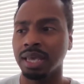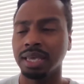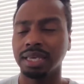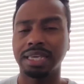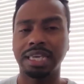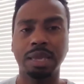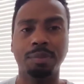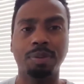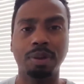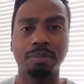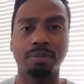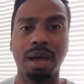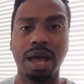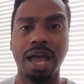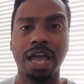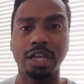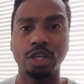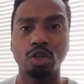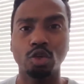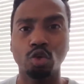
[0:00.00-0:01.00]
Keep in
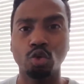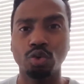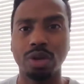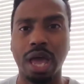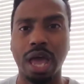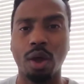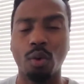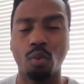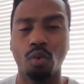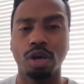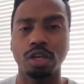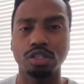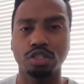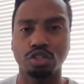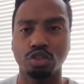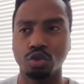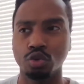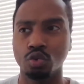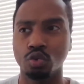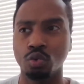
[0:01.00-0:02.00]
mind, you do not want
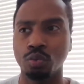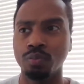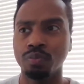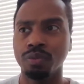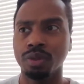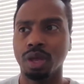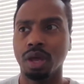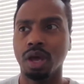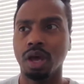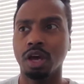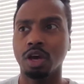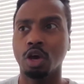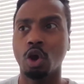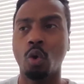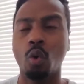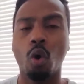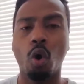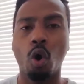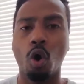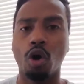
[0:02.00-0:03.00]
to
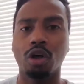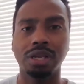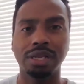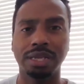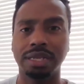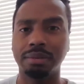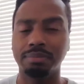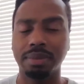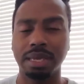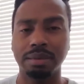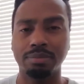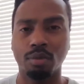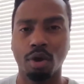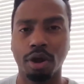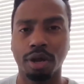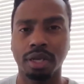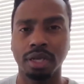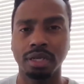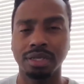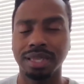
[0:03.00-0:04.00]
go all in
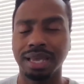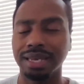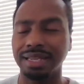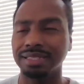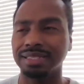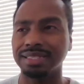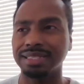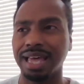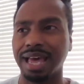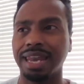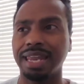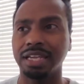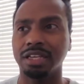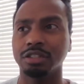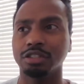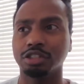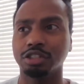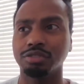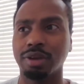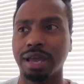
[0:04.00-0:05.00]
mid-market. That is not a
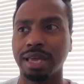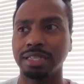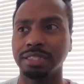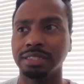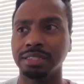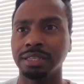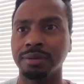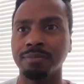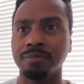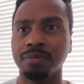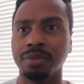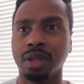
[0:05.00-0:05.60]
good strategy.